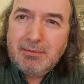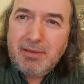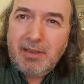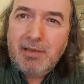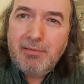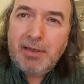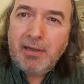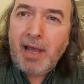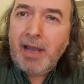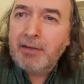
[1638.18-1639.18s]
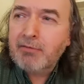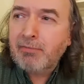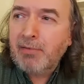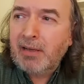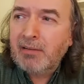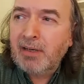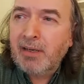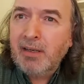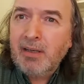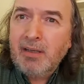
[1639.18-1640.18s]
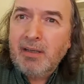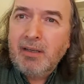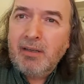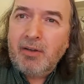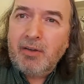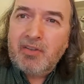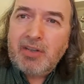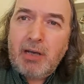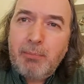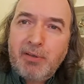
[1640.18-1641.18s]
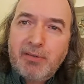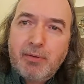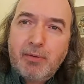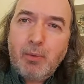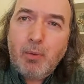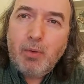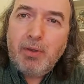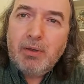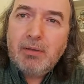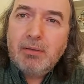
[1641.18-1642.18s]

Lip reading: the giving light reflecting on the sharpest thorn.